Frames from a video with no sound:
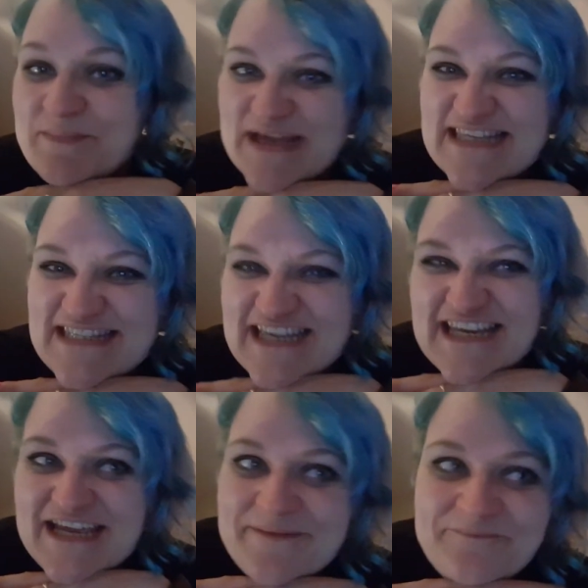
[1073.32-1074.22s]

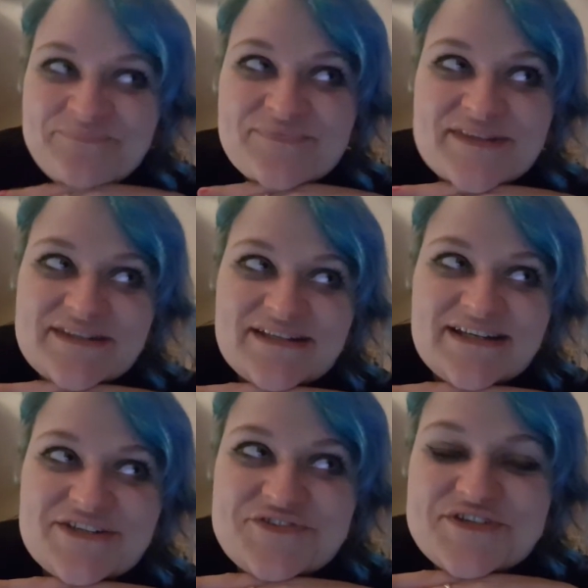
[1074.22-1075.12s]
basically,
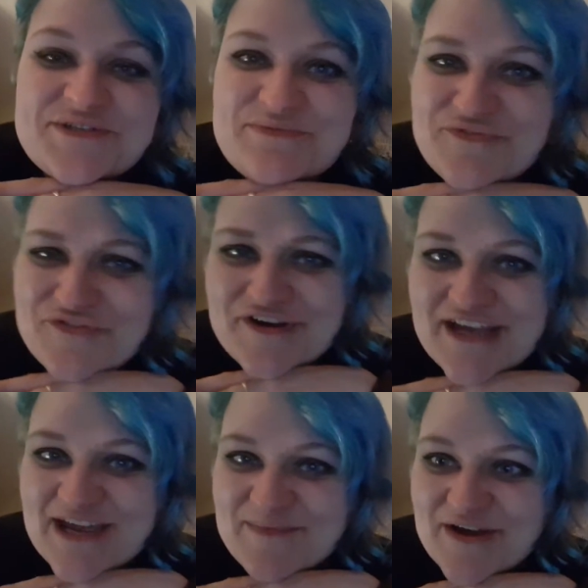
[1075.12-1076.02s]
literally just before it
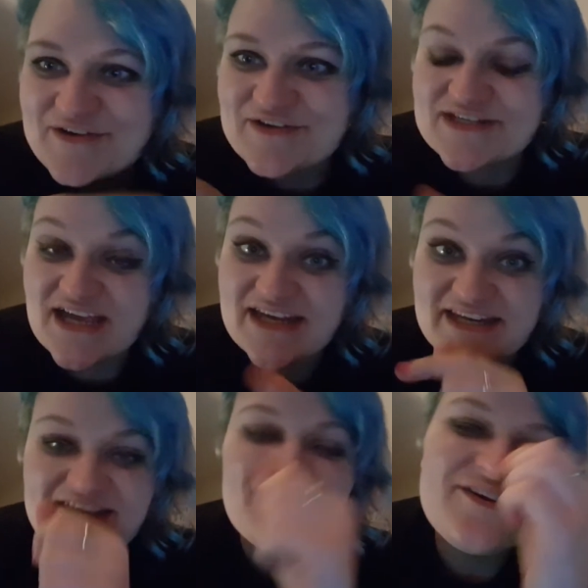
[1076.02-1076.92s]
came out, because I had
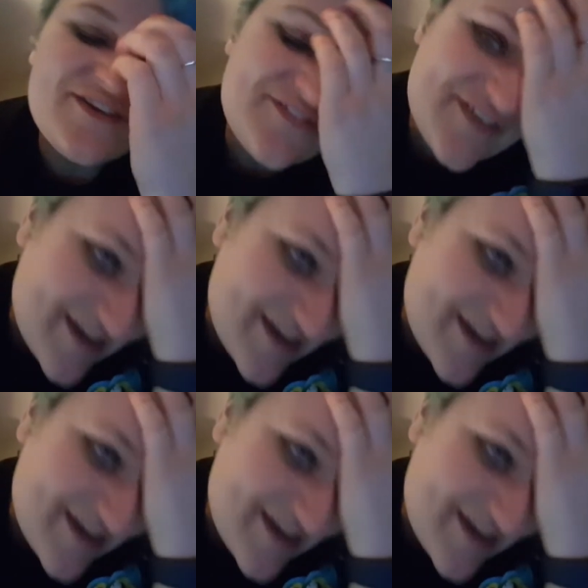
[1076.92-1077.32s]
an e-arc of